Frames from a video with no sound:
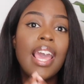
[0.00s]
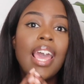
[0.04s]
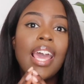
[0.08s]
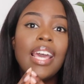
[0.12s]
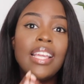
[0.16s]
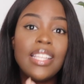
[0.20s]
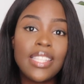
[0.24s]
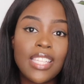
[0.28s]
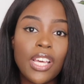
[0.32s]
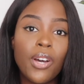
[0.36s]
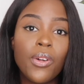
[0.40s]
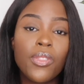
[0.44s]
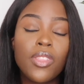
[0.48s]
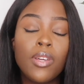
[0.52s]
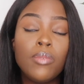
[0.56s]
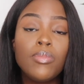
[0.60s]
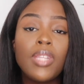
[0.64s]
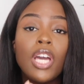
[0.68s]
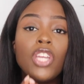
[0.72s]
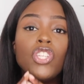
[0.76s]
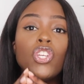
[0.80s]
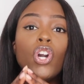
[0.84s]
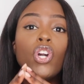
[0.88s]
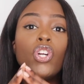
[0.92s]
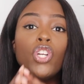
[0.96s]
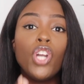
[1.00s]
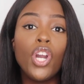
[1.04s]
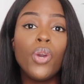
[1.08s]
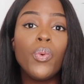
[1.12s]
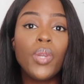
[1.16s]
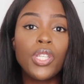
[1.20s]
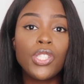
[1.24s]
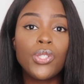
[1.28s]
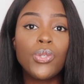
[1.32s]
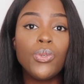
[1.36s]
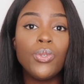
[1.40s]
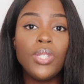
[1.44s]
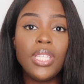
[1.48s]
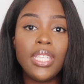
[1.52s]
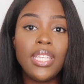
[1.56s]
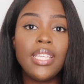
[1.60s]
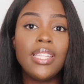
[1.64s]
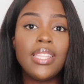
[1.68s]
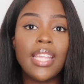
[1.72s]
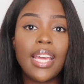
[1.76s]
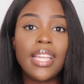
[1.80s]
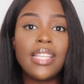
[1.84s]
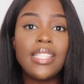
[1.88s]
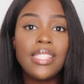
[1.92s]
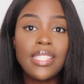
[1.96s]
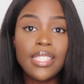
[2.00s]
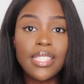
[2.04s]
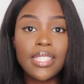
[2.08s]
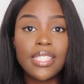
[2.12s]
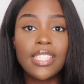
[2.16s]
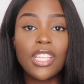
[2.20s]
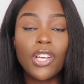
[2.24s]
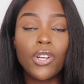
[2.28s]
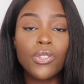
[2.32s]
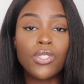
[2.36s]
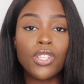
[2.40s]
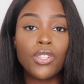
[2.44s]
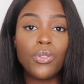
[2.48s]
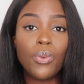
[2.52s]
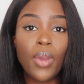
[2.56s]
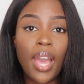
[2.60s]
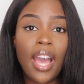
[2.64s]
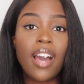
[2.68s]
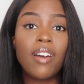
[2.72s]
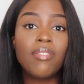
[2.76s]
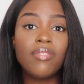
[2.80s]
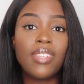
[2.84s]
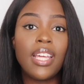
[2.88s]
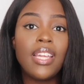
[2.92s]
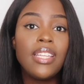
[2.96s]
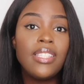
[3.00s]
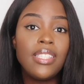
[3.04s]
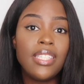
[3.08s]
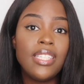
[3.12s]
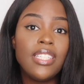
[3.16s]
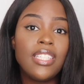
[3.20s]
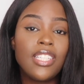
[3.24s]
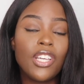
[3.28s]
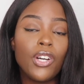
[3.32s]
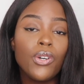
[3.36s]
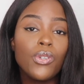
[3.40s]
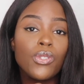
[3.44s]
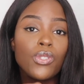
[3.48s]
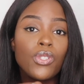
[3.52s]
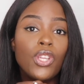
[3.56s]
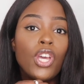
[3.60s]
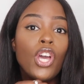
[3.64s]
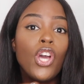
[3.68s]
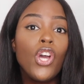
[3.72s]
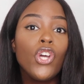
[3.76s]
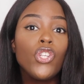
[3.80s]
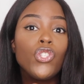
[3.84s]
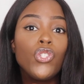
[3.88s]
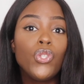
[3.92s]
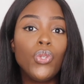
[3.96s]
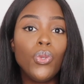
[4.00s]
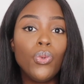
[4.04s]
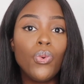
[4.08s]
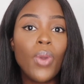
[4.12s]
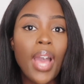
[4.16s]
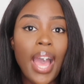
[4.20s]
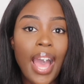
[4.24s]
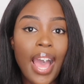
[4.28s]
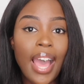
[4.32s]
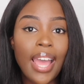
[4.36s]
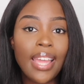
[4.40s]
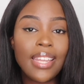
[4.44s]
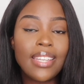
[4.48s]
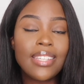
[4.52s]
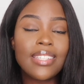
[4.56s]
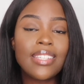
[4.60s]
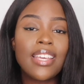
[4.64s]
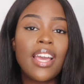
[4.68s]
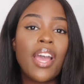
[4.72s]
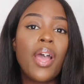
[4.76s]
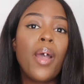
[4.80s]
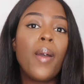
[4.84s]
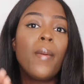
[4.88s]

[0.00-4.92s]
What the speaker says: and tell them that you're going to need their details, and you have their details to hand,